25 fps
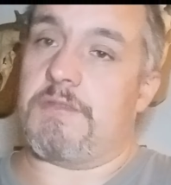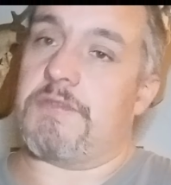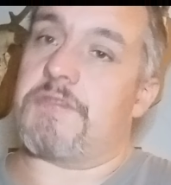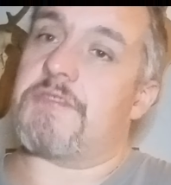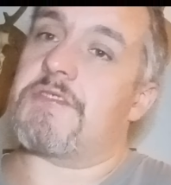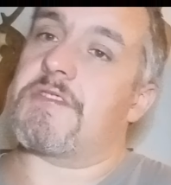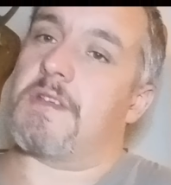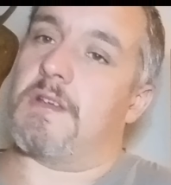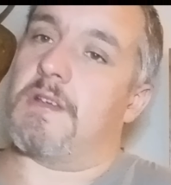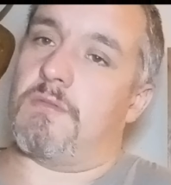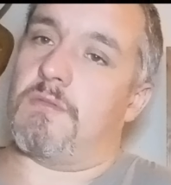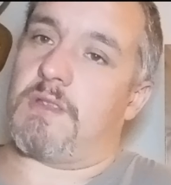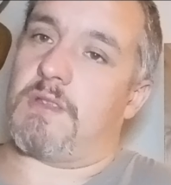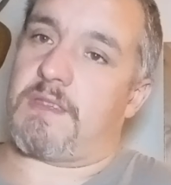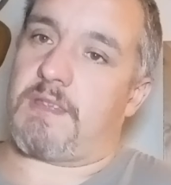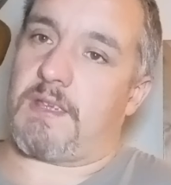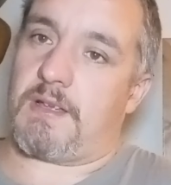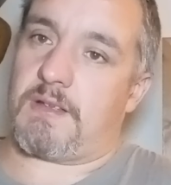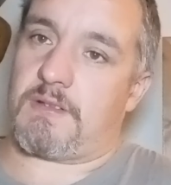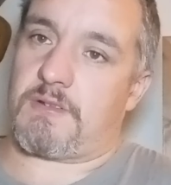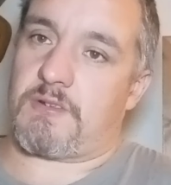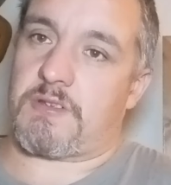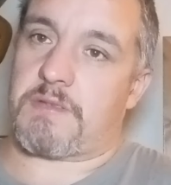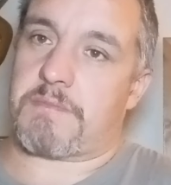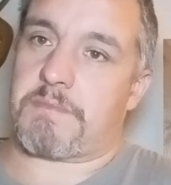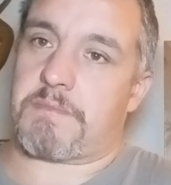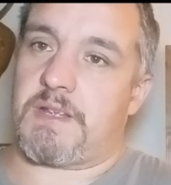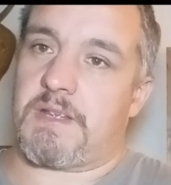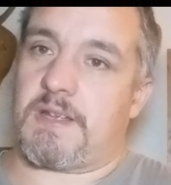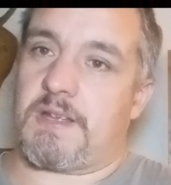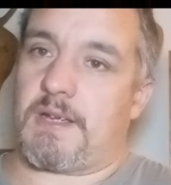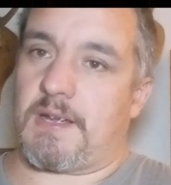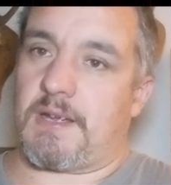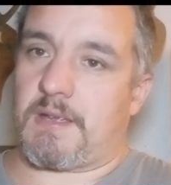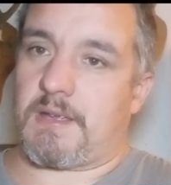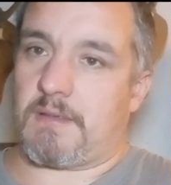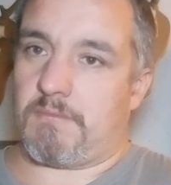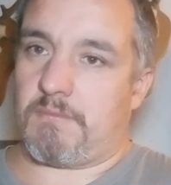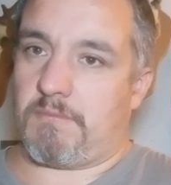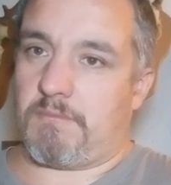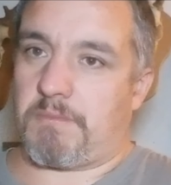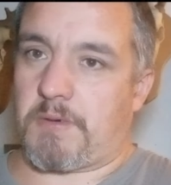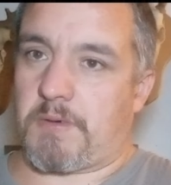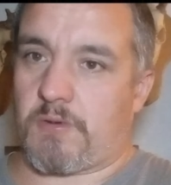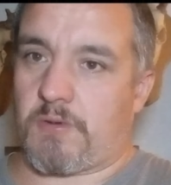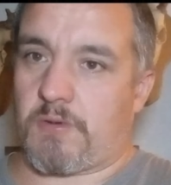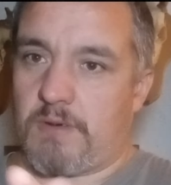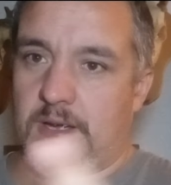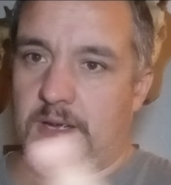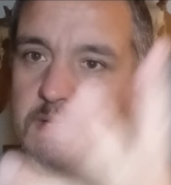So with the underspin, I can
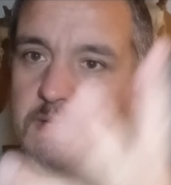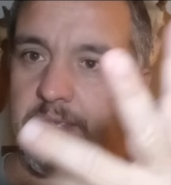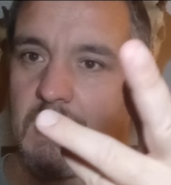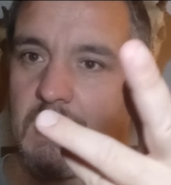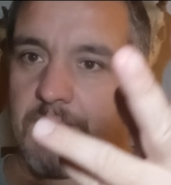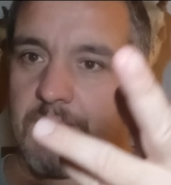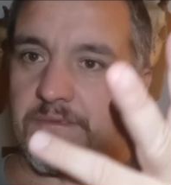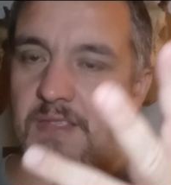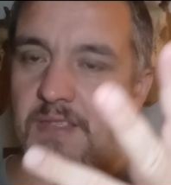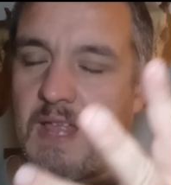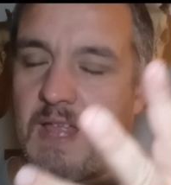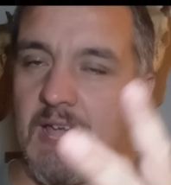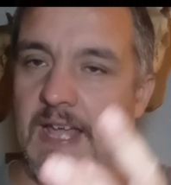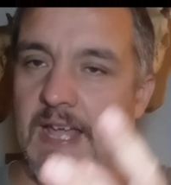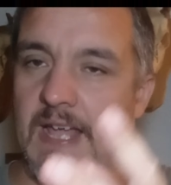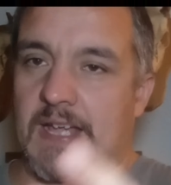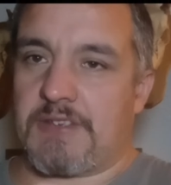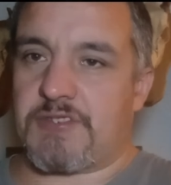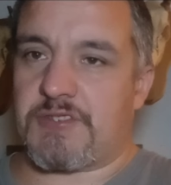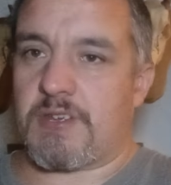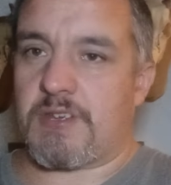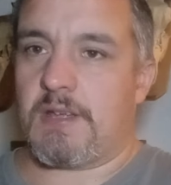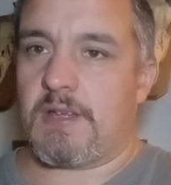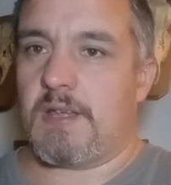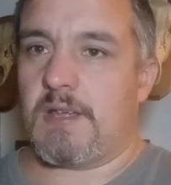create that flash.